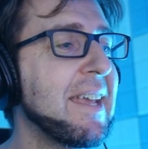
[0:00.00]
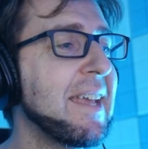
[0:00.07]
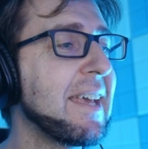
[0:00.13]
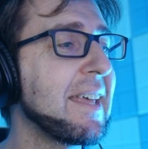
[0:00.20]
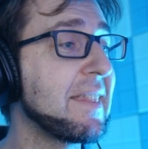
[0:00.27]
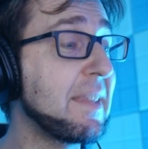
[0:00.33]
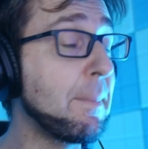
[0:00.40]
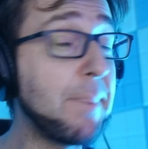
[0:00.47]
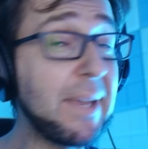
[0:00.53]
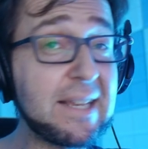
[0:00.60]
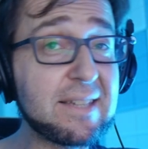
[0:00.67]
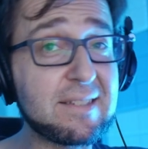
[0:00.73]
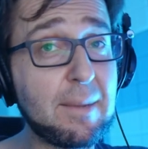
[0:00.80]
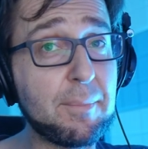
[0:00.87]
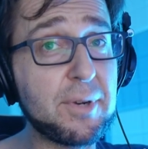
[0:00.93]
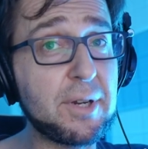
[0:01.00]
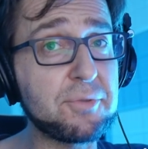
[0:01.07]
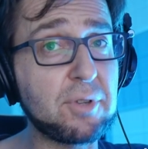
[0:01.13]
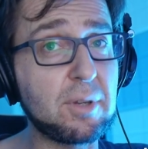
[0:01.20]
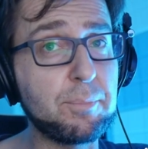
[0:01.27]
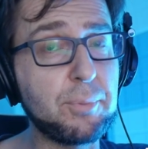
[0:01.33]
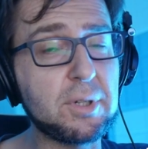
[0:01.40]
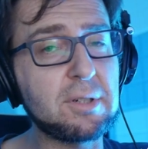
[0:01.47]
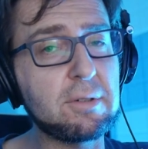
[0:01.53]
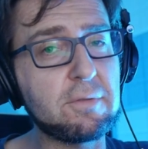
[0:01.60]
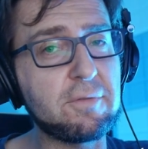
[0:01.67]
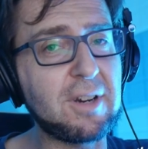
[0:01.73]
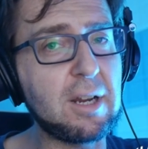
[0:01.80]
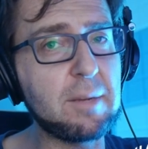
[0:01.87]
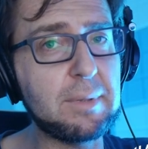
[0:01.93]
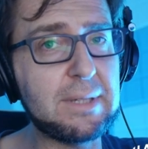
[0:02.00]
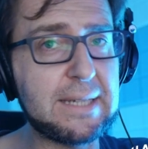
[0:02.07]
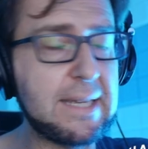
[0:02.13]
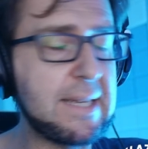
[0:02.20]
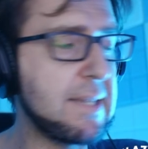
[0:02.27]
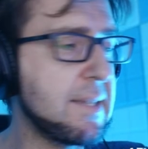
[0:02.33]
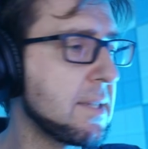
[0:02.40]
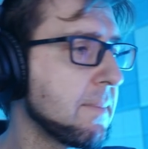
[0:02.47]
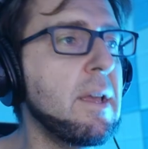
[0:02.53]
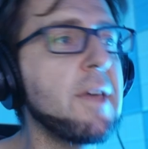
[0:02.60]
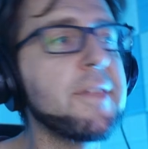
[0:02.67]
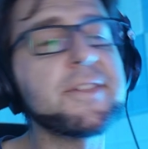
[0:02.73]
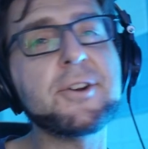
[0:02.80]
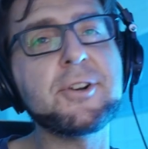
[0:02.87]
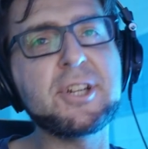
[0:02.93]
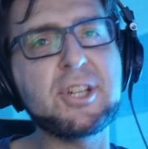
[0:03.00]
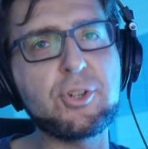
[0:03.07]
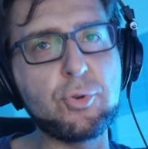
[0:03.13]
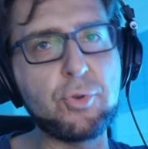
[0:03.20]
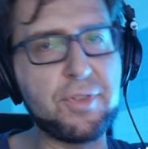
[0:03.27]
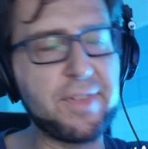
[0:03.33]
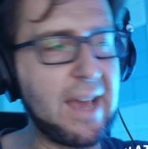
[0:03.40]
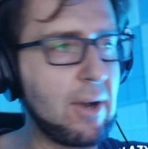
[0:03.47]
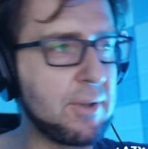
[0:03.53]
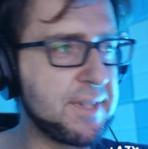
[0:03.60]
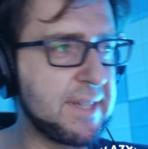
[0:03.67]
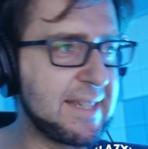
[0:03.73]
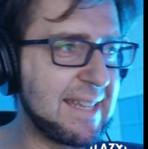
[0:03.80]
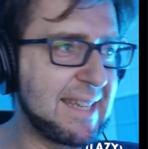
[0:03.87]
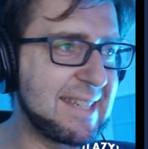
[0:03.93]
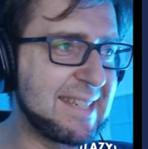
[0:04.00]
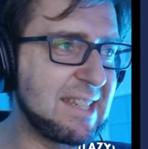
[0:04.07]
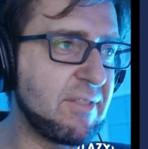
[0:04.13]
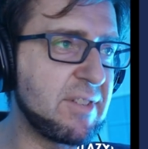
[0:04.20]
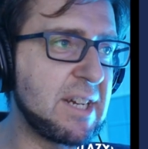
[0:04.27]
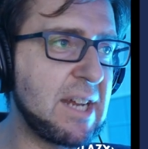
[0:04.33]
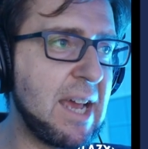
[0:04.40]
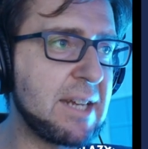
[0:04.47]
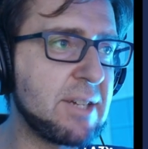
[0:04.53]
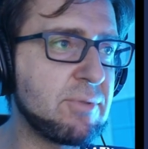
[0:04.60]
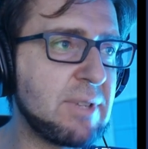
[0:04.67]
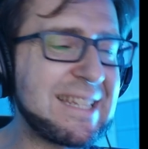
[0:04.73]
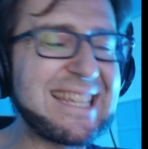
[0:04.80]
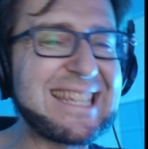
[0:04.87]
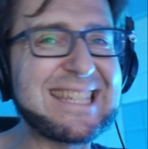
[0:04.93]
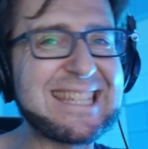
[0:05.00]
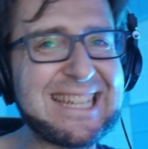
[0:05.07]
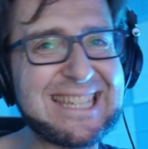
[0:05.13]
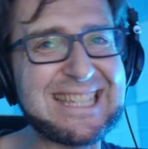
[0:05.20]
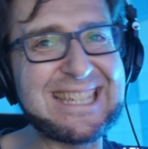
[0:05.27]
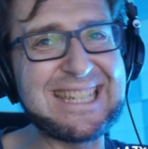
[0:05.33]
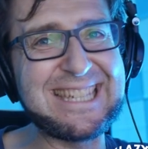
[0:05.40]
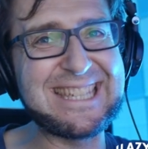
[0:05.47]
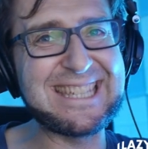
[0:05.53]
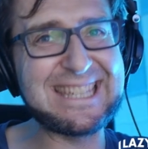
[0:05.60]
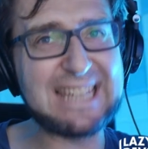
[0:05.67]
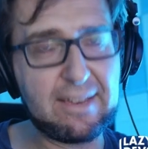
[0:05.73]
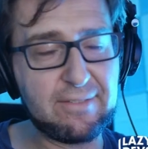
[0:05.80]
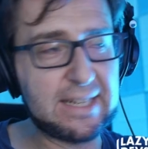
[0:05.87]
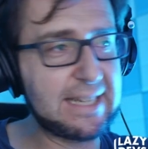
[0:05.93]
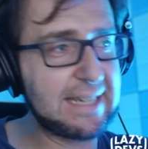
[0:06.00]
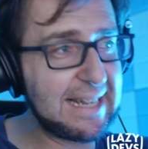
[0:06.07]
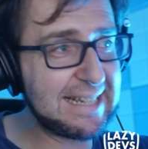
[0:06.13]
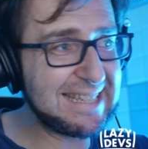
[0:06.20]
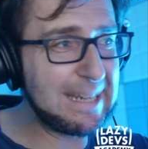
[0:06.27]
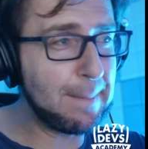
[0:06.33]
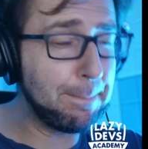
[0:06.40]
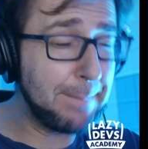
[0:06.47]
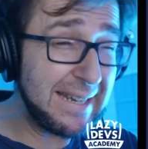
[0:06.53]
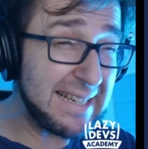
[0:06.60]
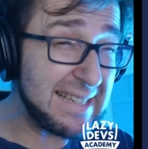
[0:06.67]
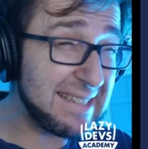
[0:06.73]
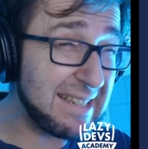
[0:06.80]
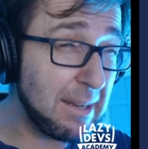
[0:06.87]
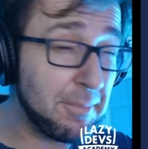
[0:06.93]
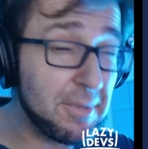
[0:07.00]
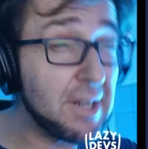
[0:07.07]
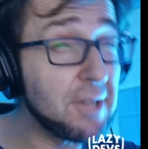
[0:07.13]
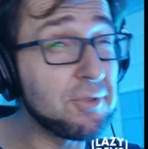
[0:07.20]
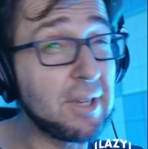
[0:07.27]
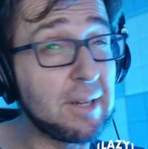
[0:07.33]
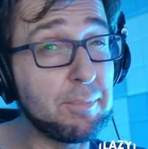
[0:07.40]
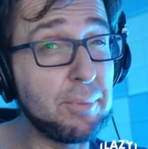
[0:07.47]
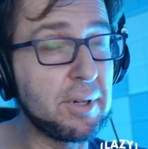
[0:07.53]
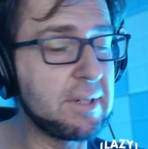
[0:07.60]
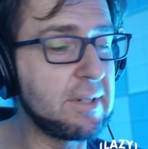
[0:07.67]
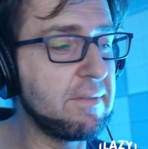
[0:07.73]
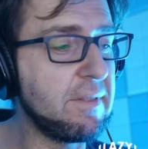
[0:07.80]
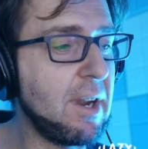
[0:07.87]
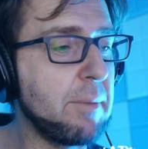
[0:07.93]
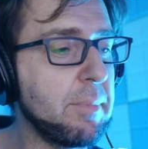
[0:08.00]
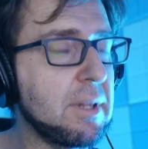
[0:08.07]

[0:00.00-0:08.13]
The biggest number that you can put in a variable is 32,767. That's the biggest number that you can put in the variable.